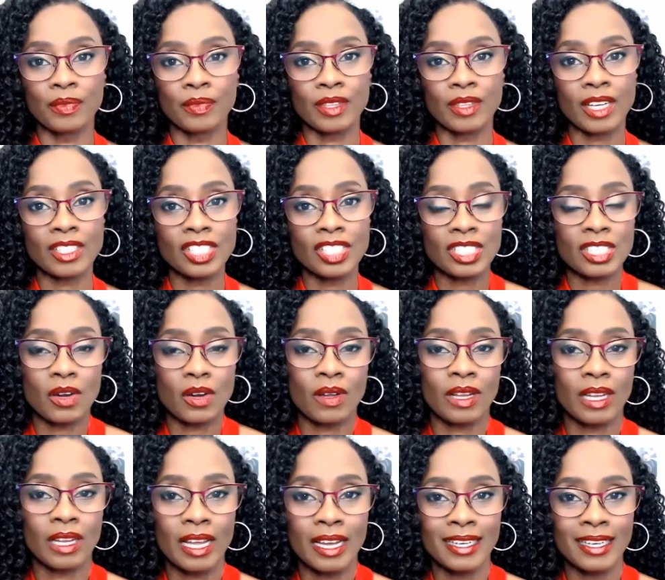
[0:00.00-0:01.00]
not just our
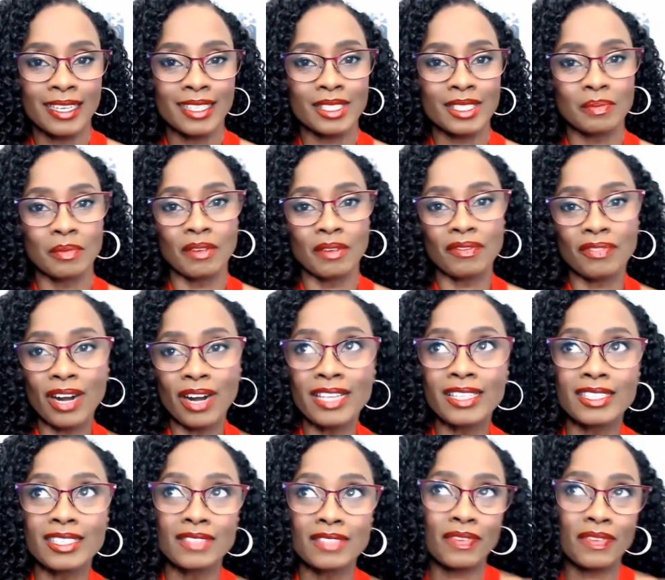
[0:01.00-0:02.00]
clients, but friends,